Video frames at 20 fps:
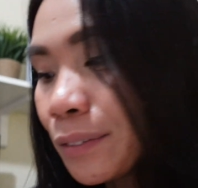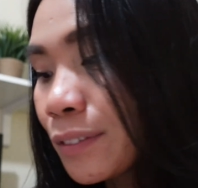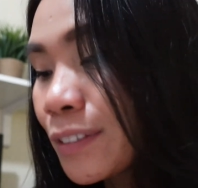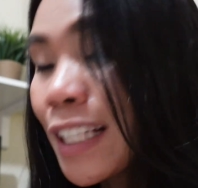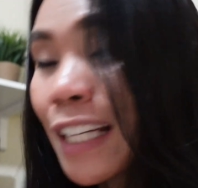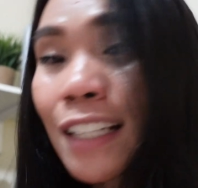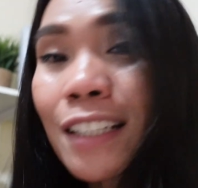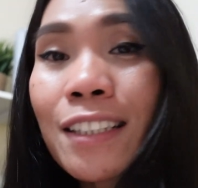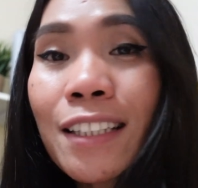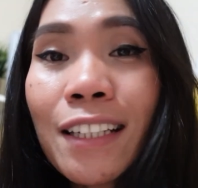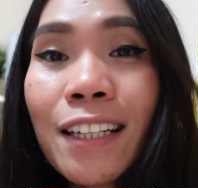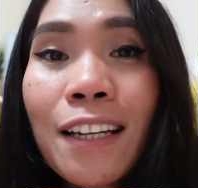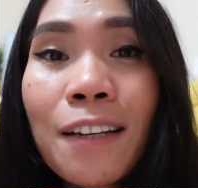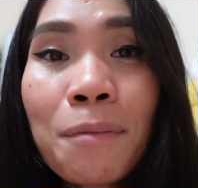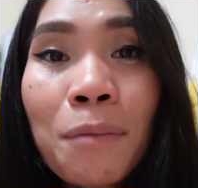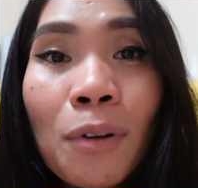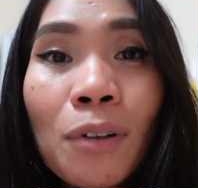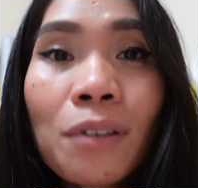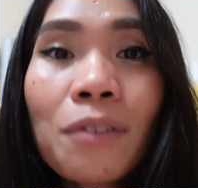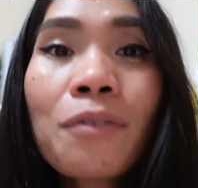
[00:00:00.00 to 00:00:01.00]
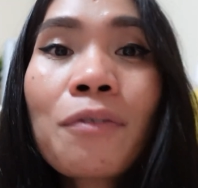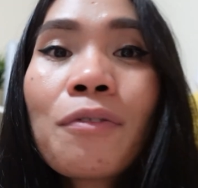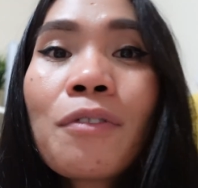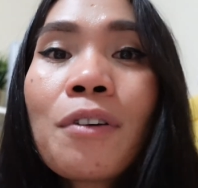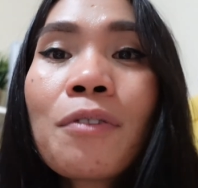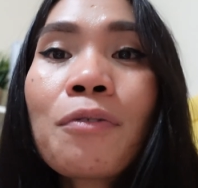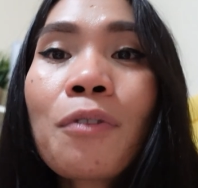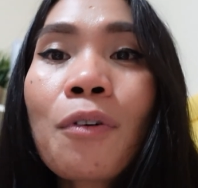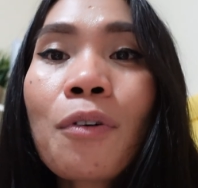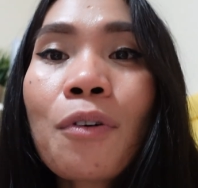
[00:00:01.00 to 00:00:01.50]
things that I bought
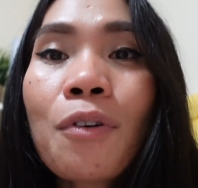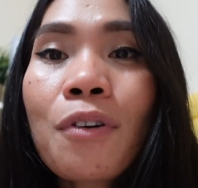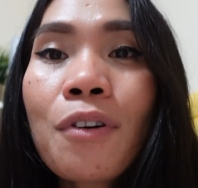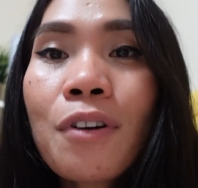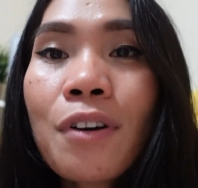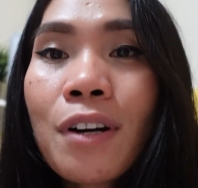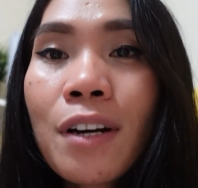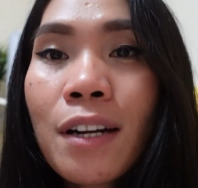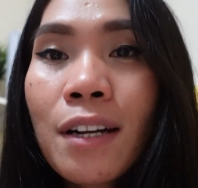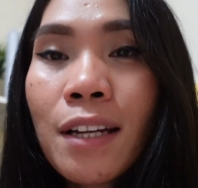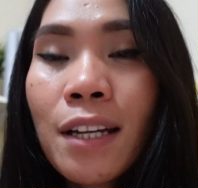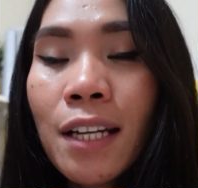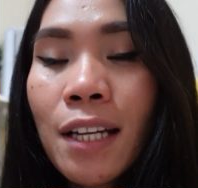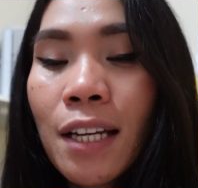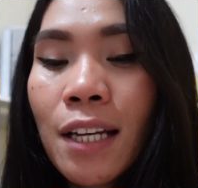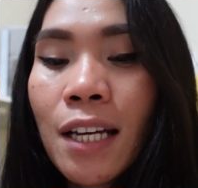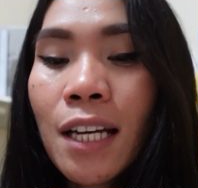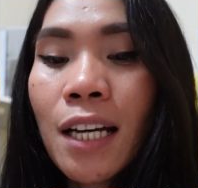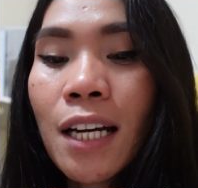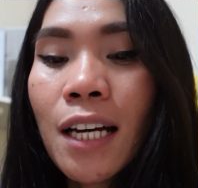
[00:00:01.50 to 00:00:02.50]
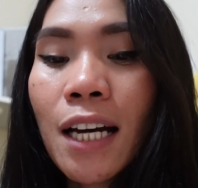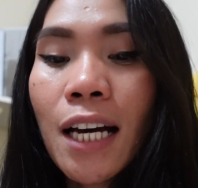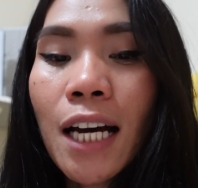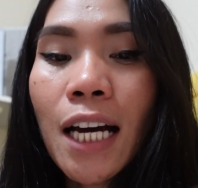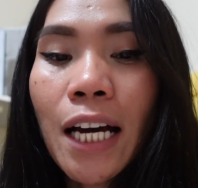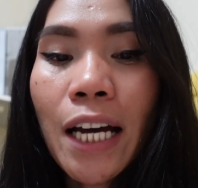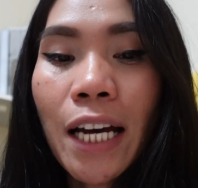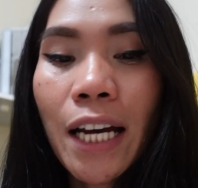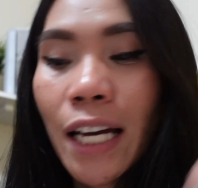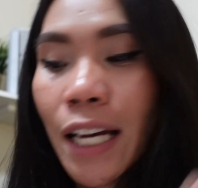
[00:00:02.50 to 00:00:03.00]
before
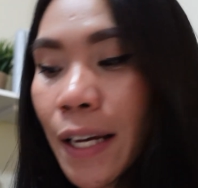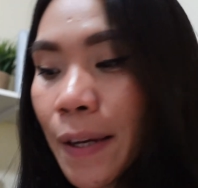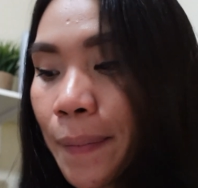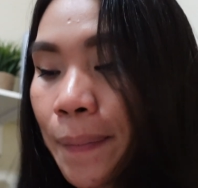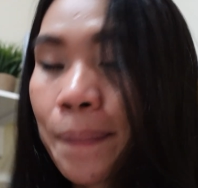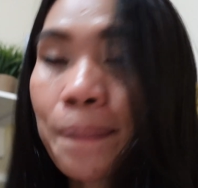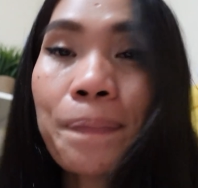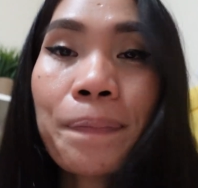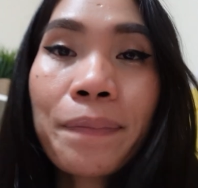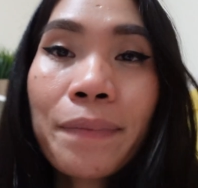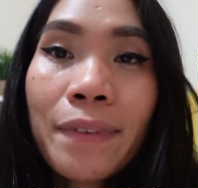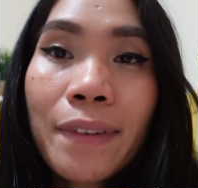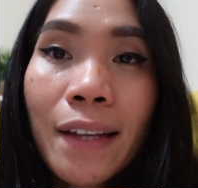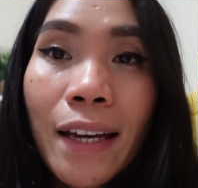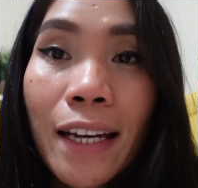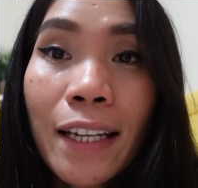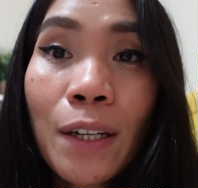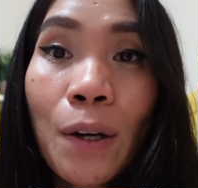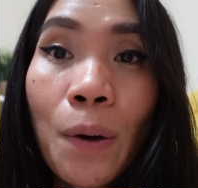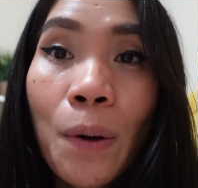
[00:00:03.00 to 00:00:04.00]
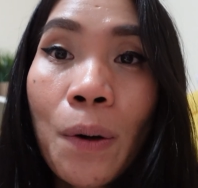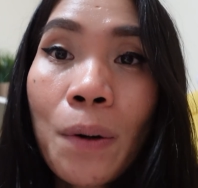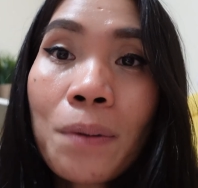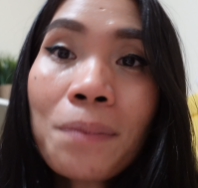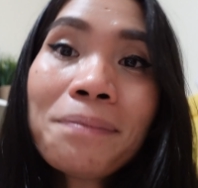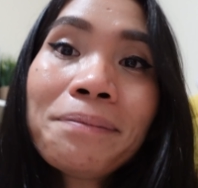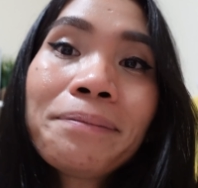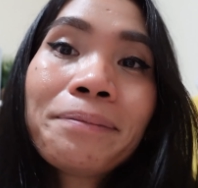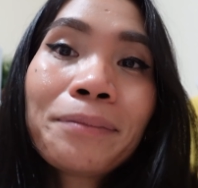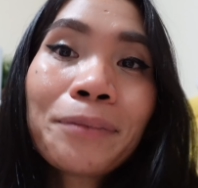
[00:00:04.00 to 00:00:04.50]
I go home
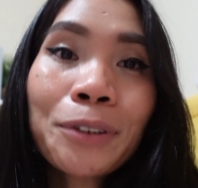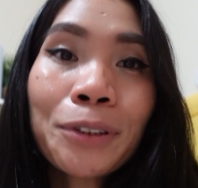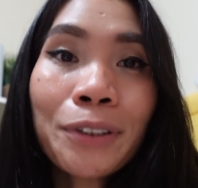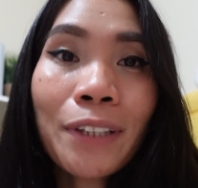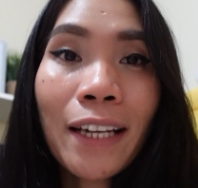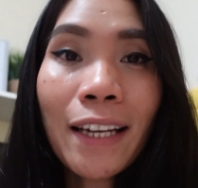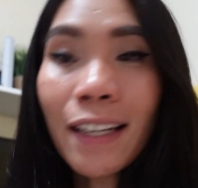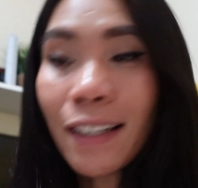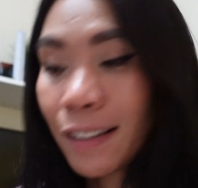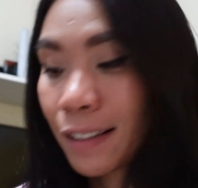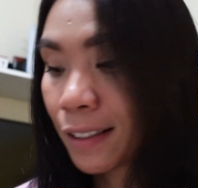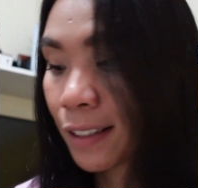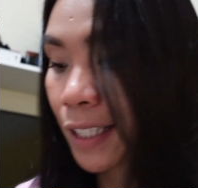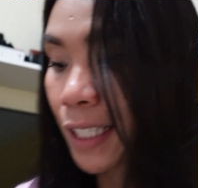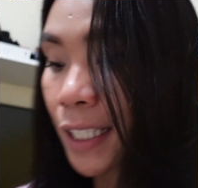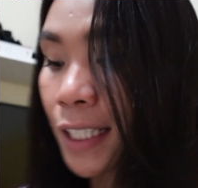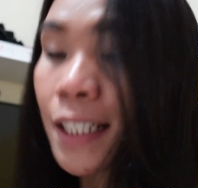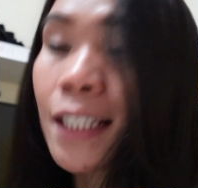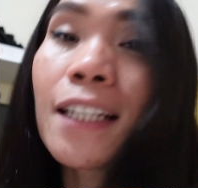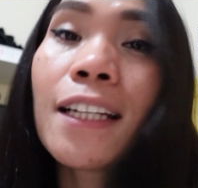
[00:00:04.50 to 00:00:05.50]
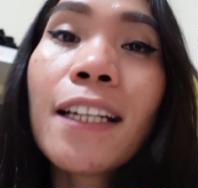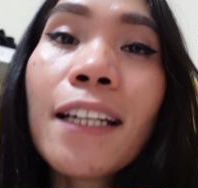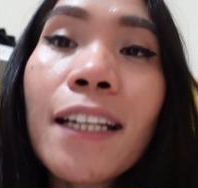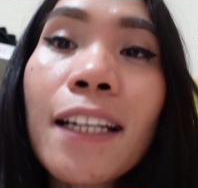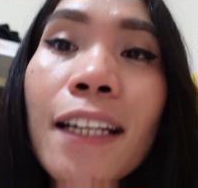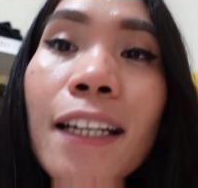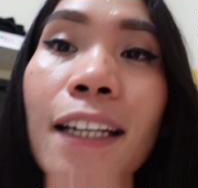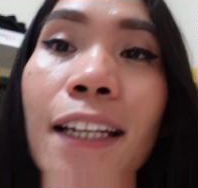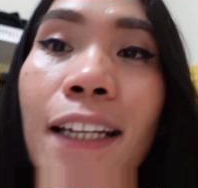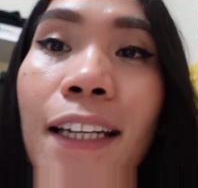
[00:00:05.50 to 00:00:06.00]
today.
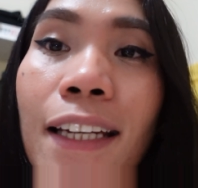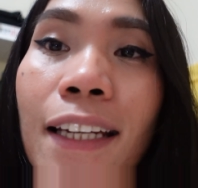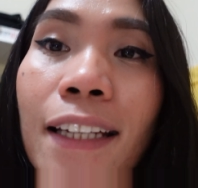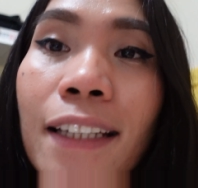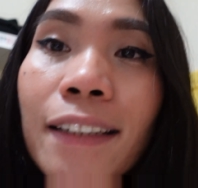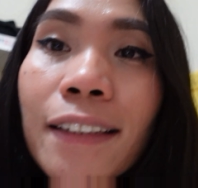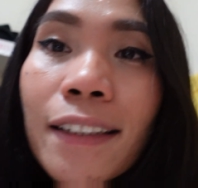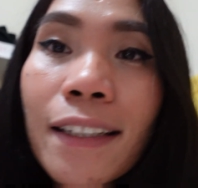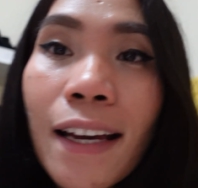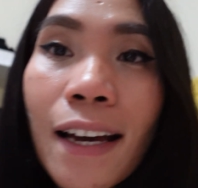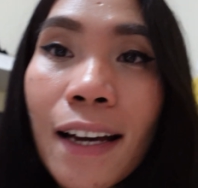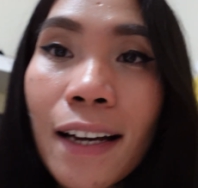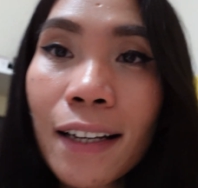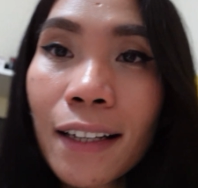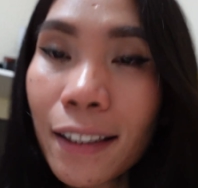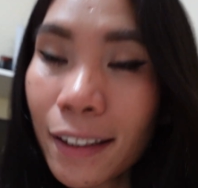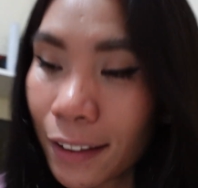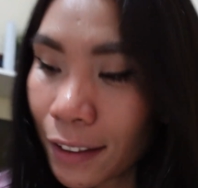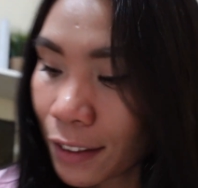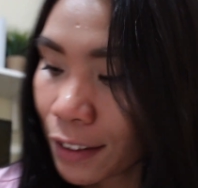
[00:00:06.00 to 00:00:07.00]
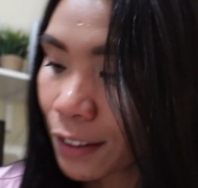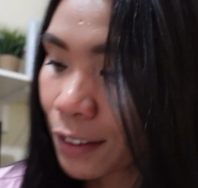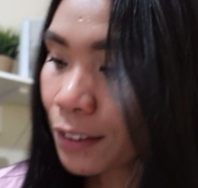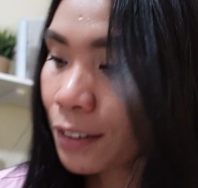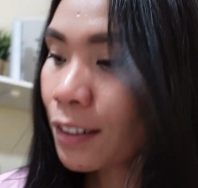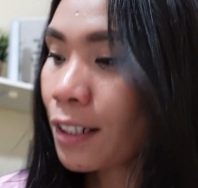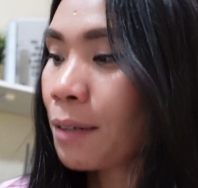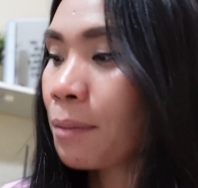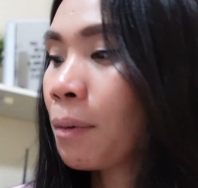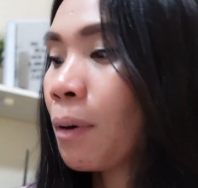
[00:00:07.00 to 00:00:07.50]
And yeah, so
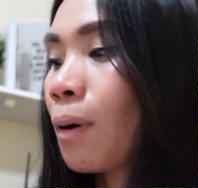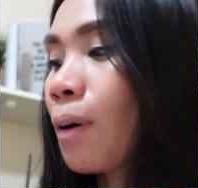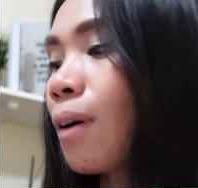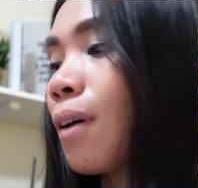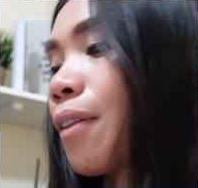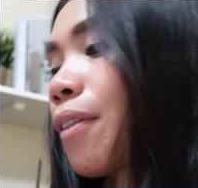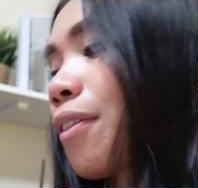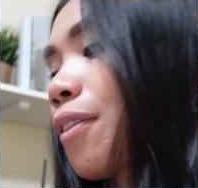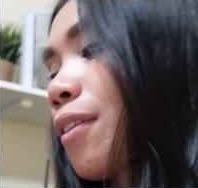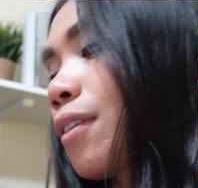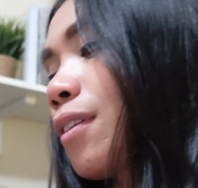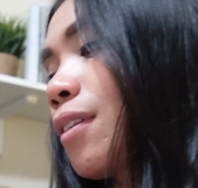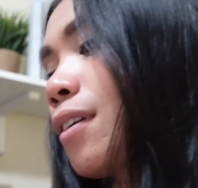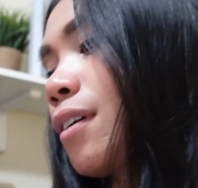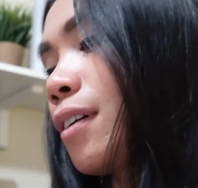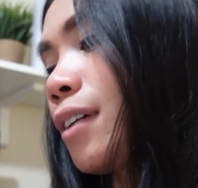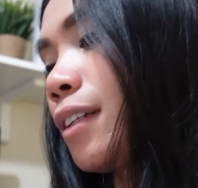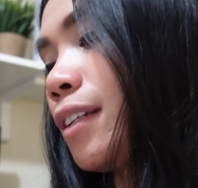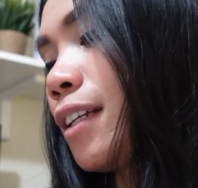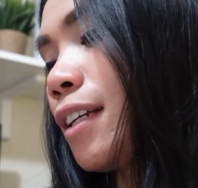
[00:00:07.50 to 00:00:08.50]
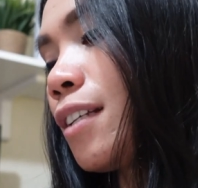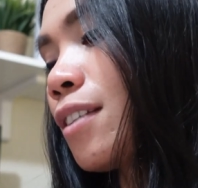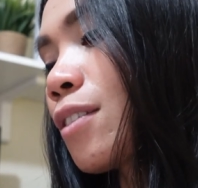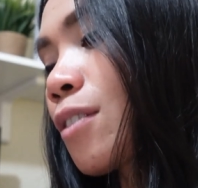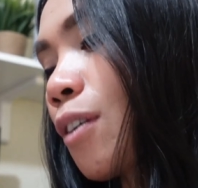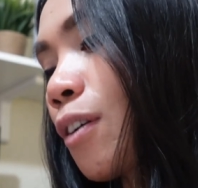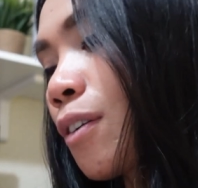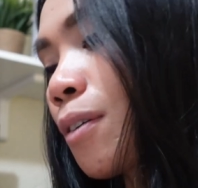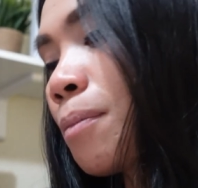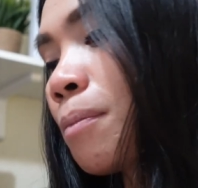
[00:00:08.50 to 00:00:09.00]
I bought these
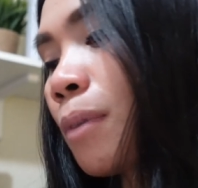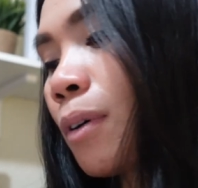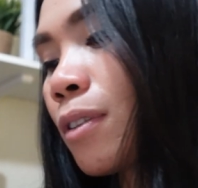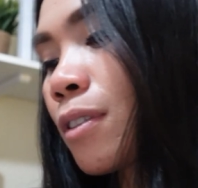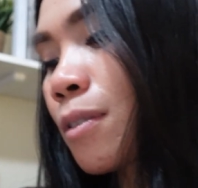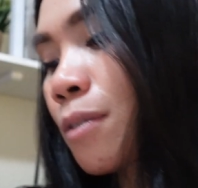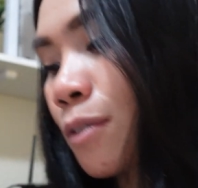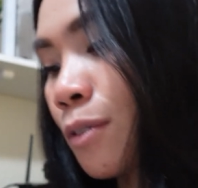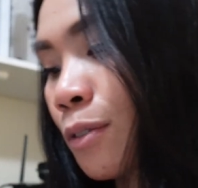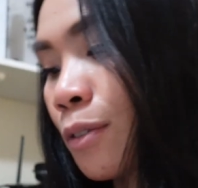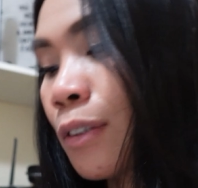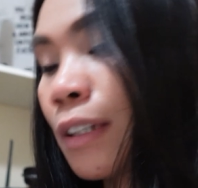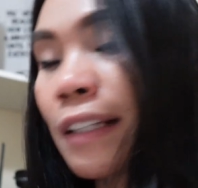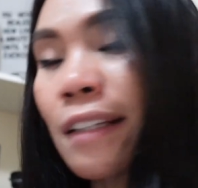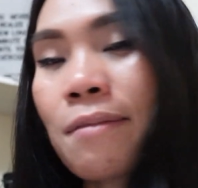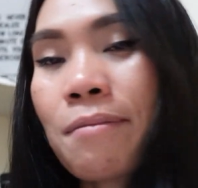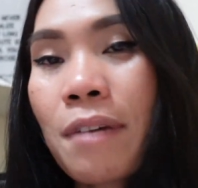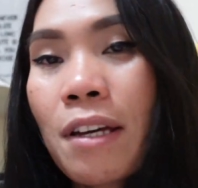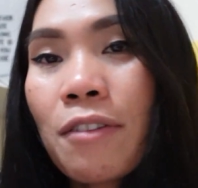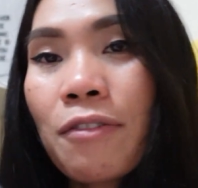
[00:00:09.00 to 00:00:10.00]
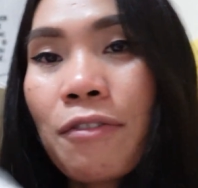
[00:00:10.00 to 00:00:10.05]
cotton balls to clean my